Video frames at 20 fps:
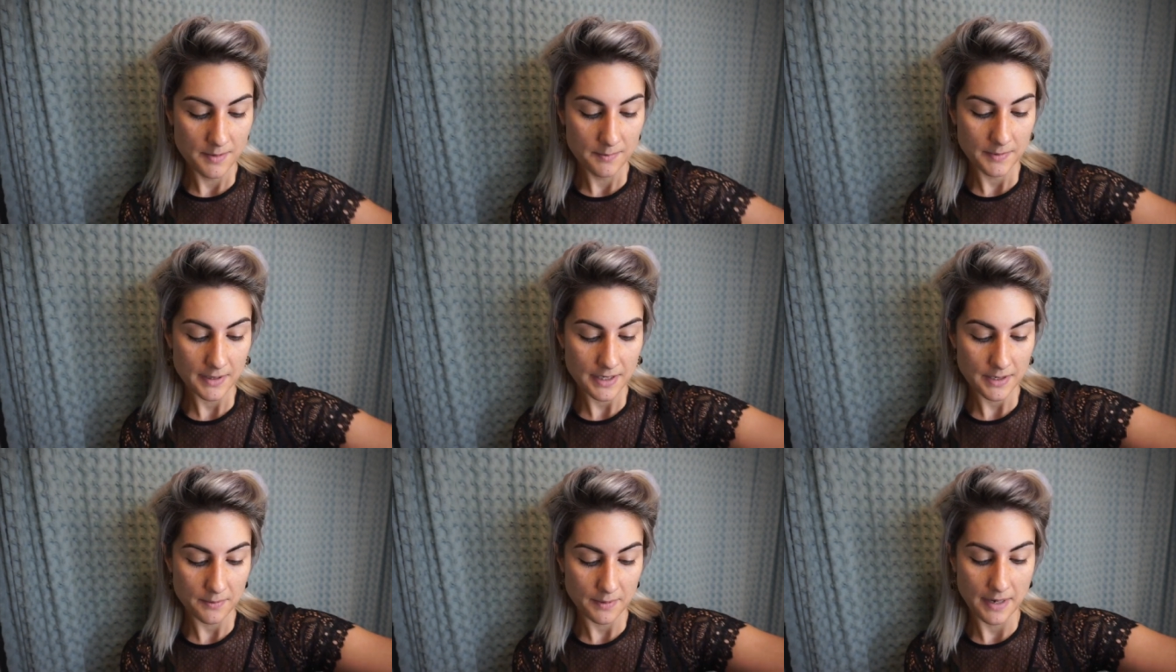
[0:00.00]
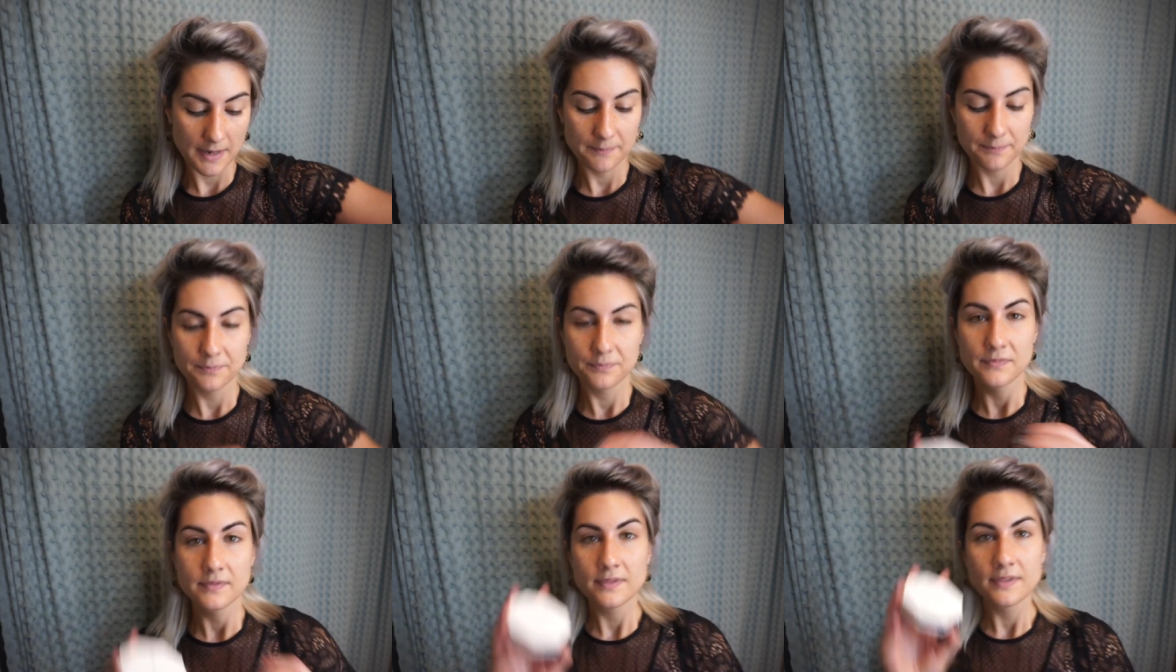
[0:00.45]
But
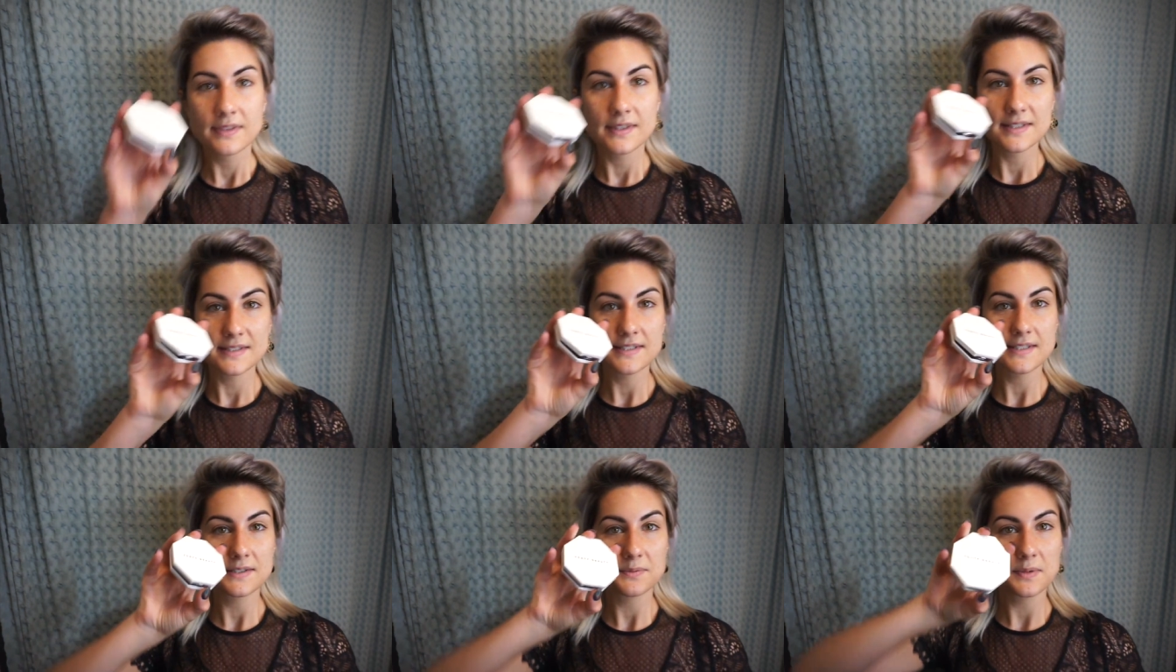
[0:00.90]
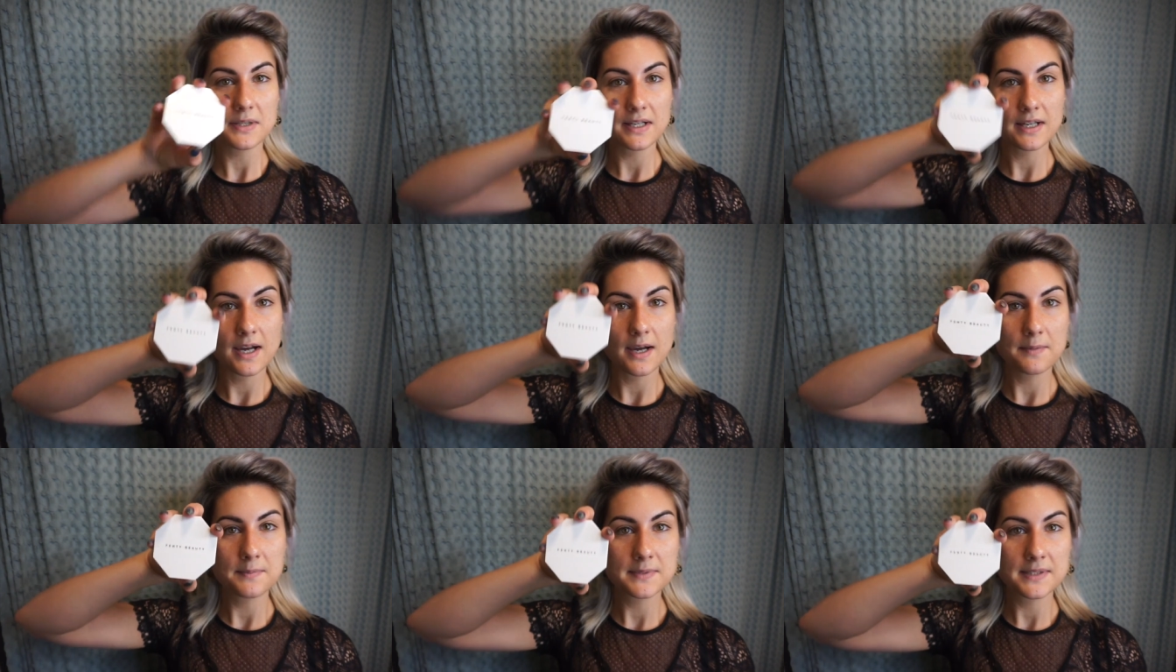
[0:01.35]
anyway, this is what
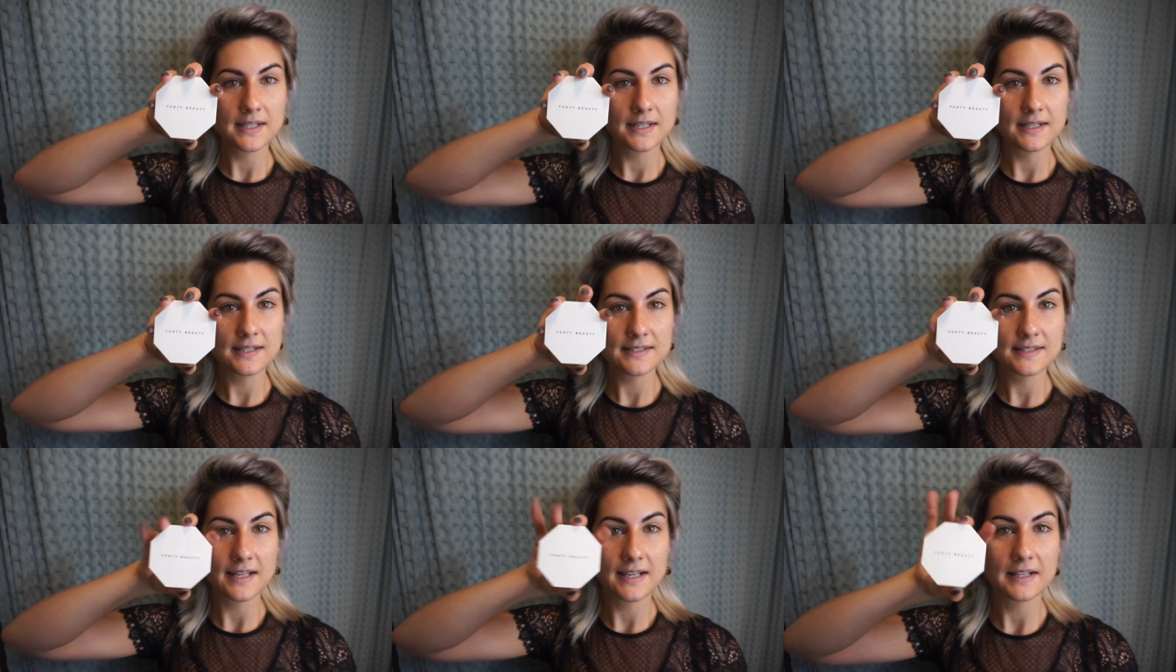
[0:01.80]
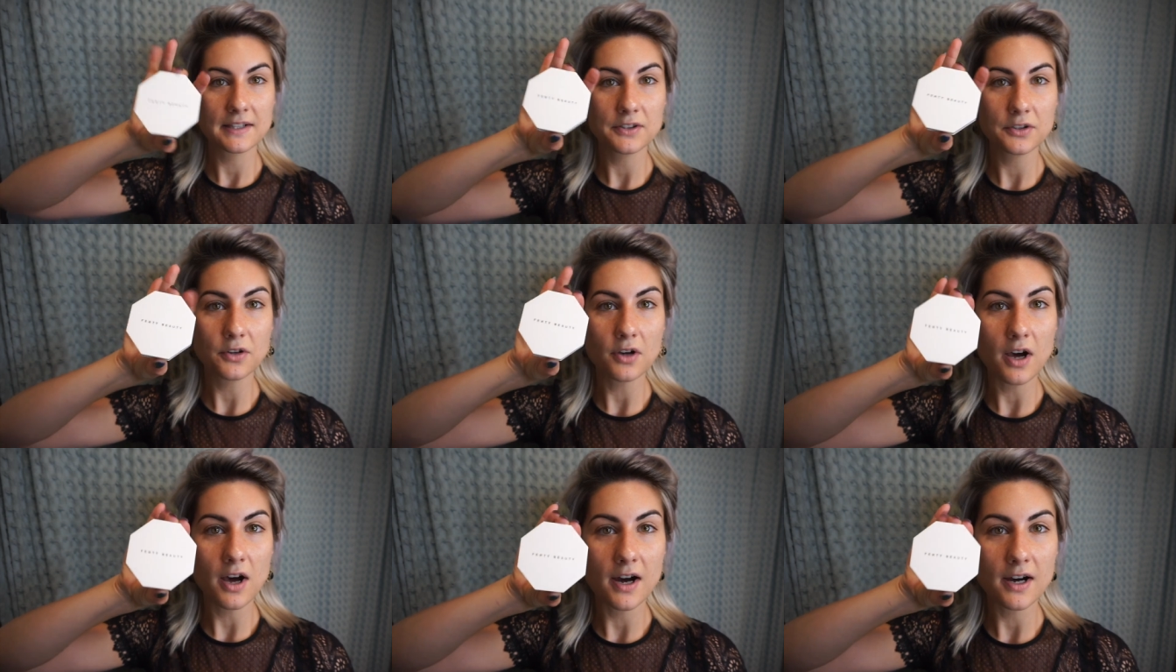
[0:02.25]
it comes in. It's like a
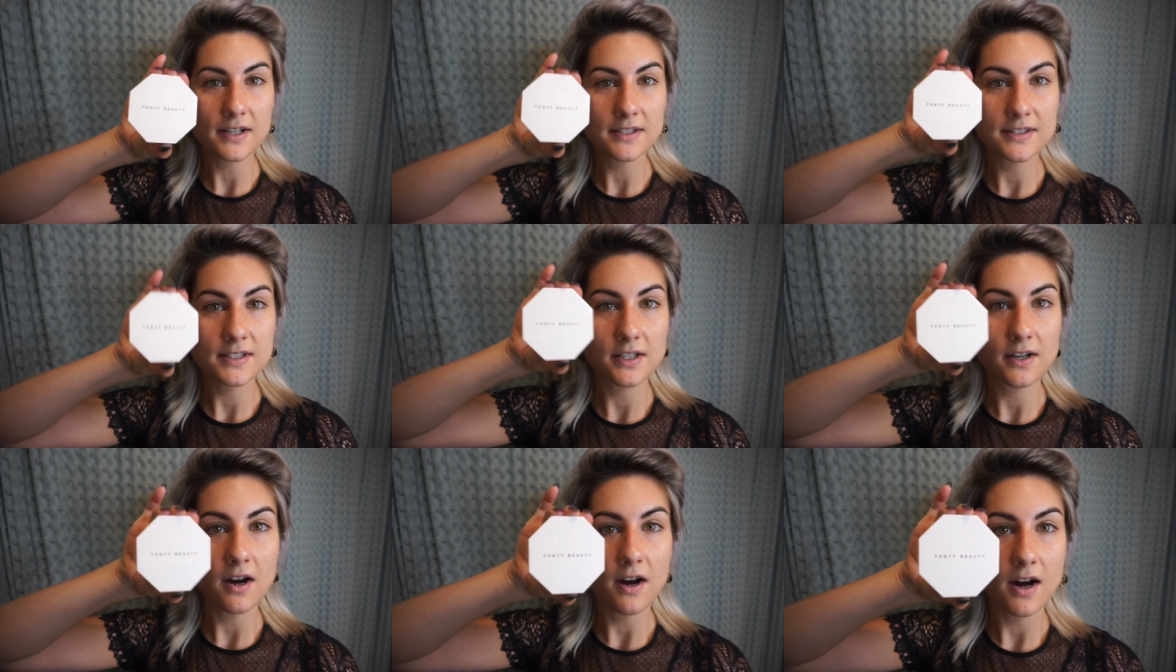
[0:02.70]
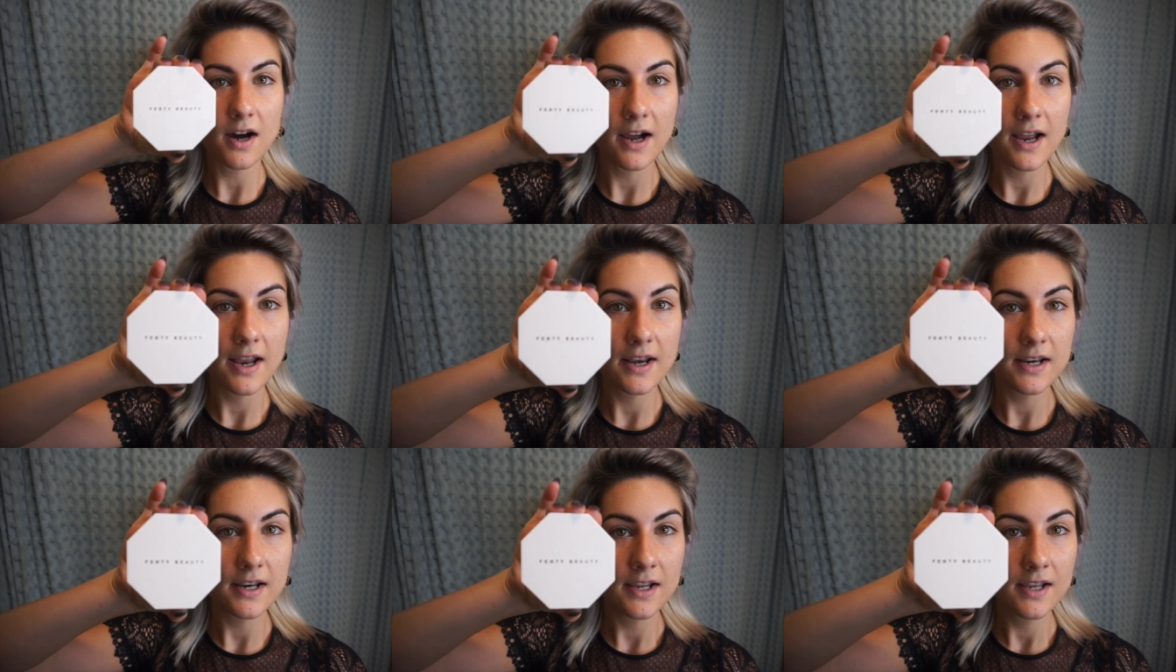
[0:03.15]
little
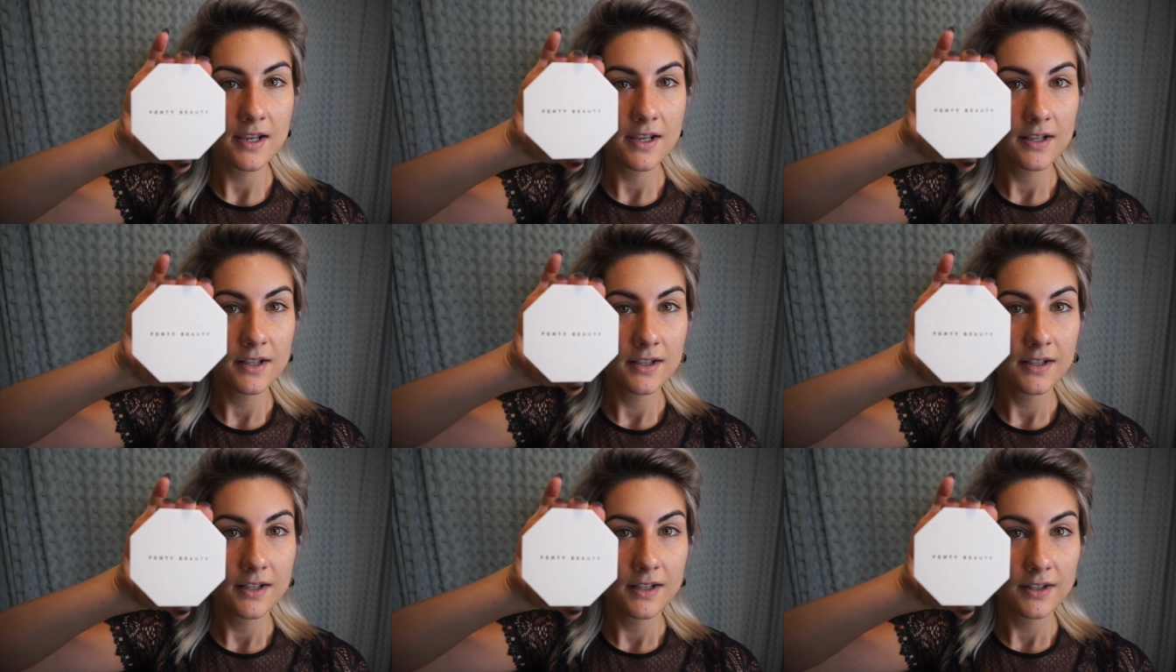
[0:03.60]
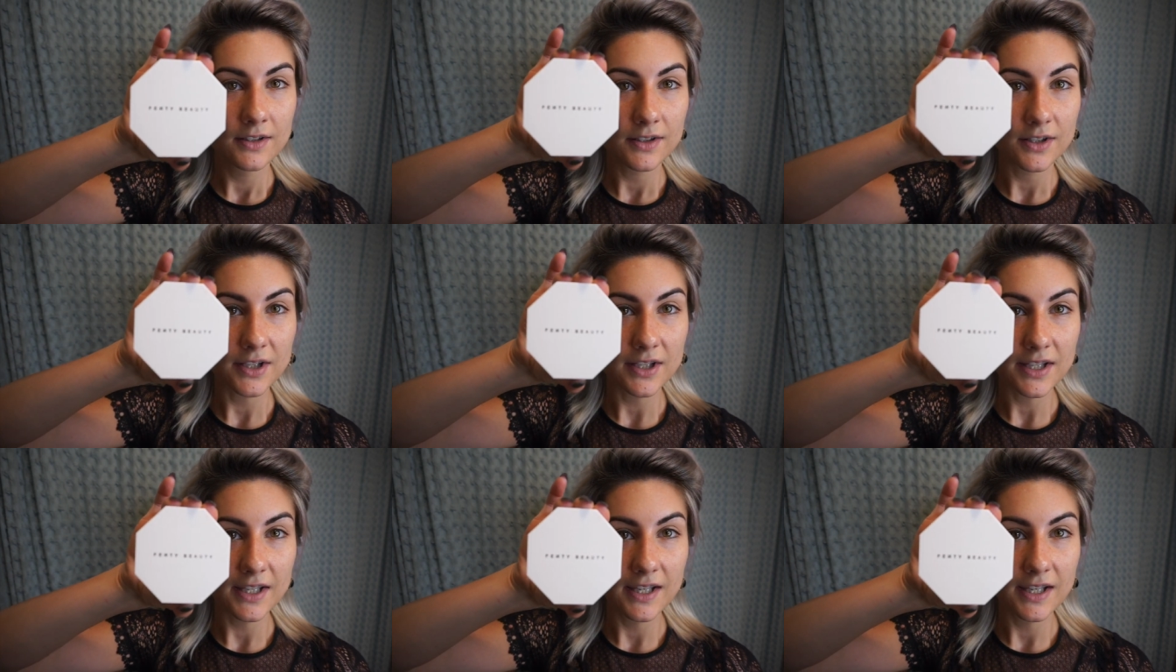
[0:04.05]
octagon
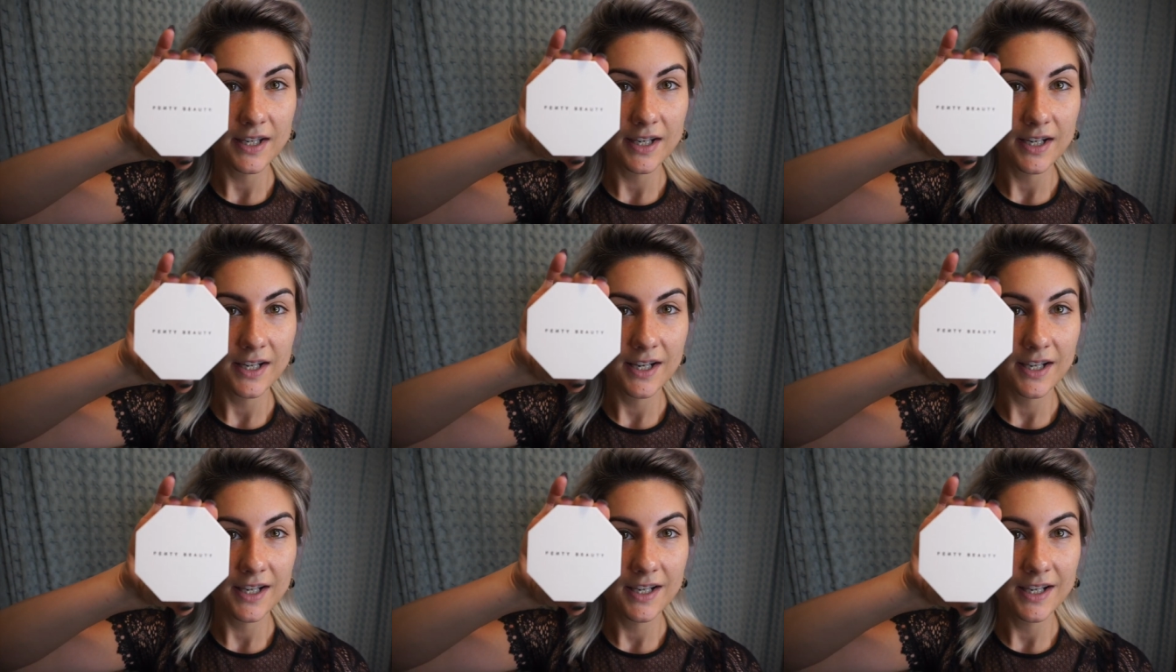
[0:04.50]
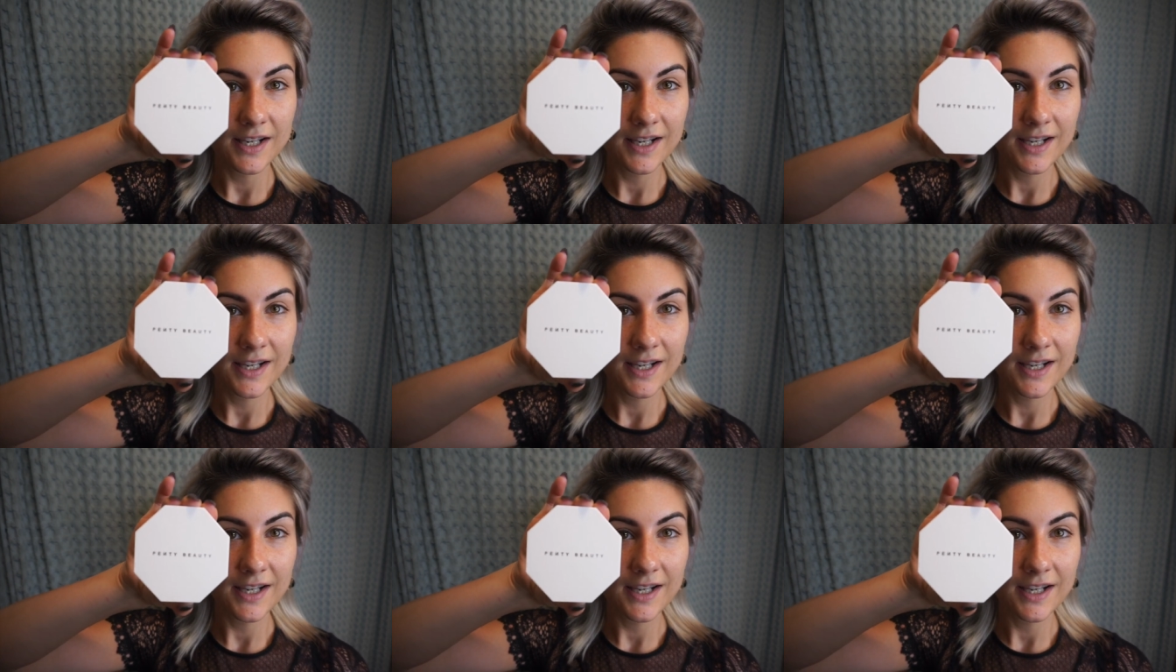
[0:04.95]
looking